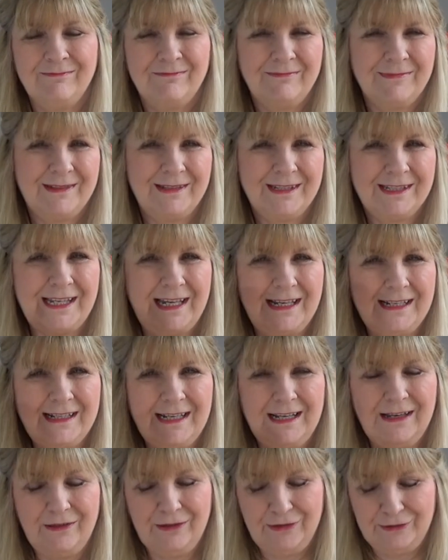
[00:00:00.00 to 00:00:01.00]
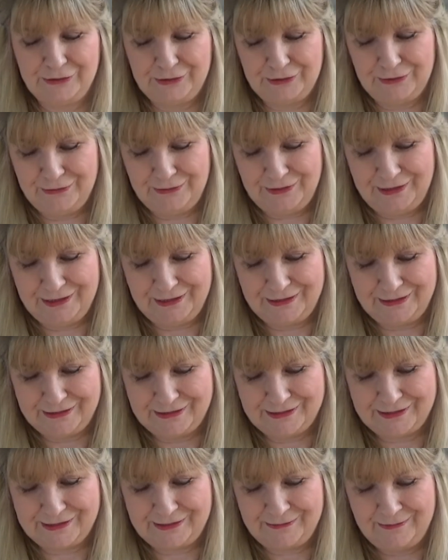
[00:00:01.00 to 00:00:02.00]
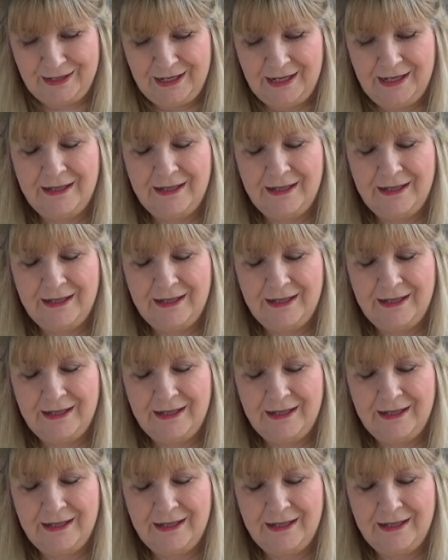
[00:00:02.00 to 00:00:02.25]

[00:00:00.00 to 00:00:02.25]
Send out the juniors,